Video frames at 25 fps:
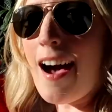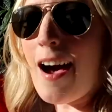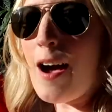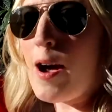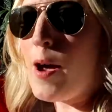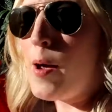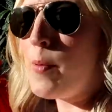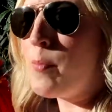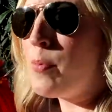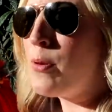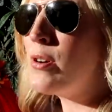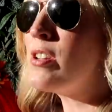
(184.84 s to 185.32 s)

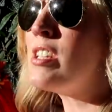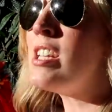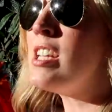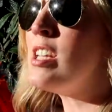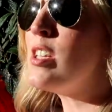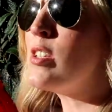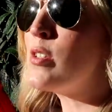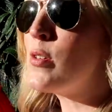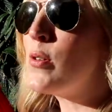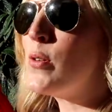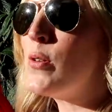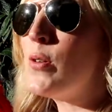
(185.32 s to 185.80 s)
I'm
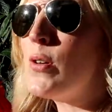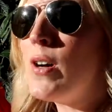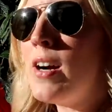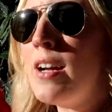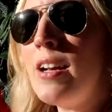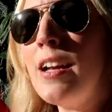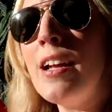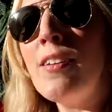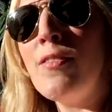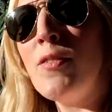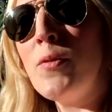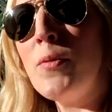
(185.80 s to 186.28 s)
pretty sure
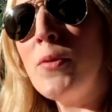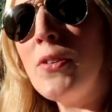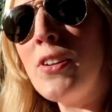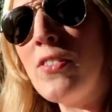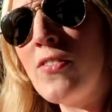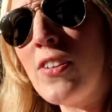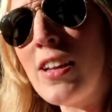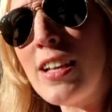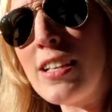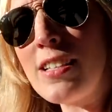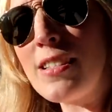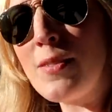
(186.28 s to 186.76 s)
I never would
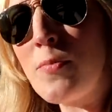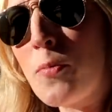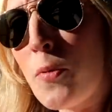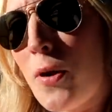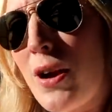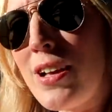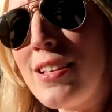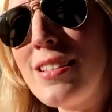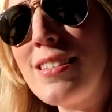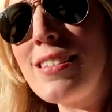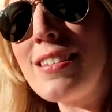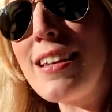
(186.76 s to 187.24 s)
have
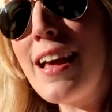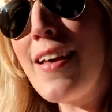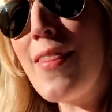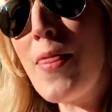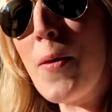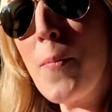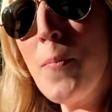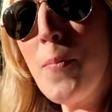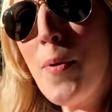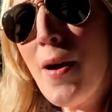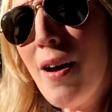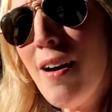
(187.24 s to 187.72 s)
expressed at
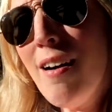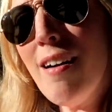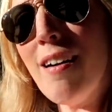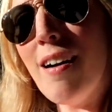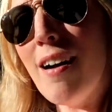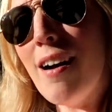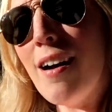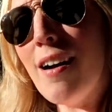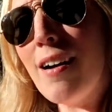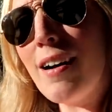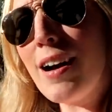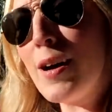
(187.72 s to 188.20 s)
the
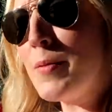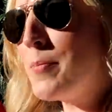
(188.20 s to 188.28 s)
park